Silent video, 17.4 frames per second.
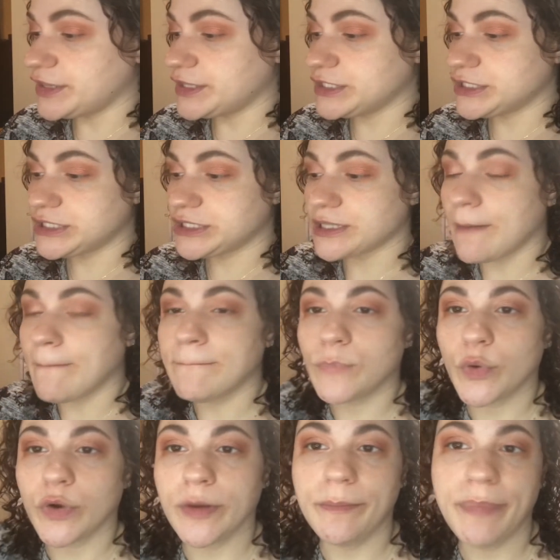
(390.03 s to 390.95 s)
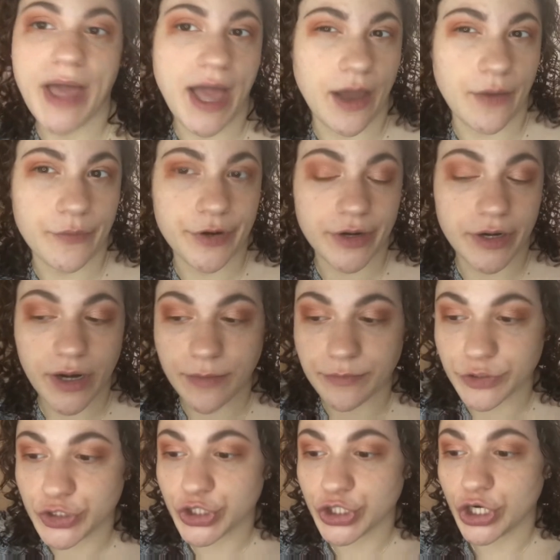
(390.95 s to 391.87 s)
some more powder, I'm
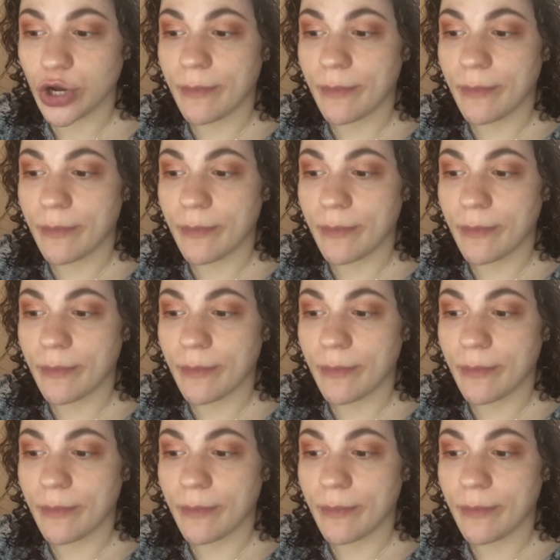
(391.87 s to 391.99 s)
just going to